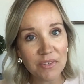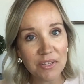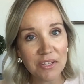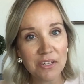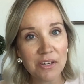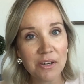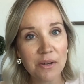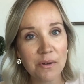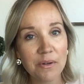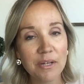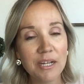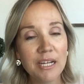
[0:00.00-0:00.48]

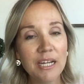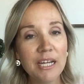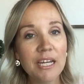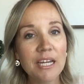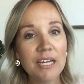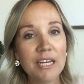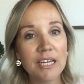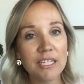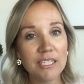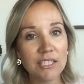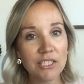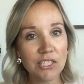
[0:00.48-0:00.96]
video
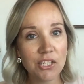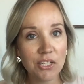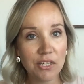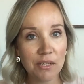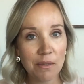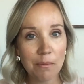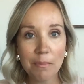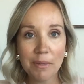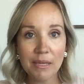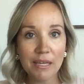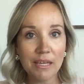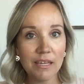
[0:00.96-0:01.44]
is
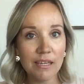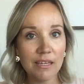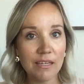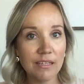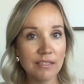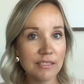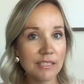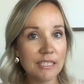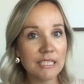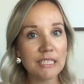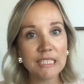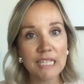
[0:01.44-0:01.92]
going to
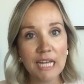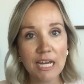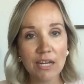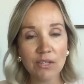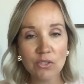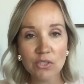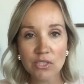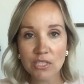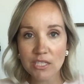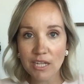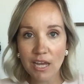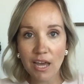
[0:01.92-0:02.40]
be sit
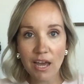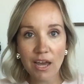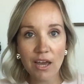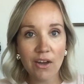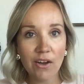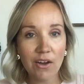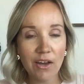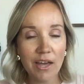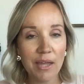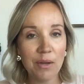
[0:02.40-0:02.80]
down style,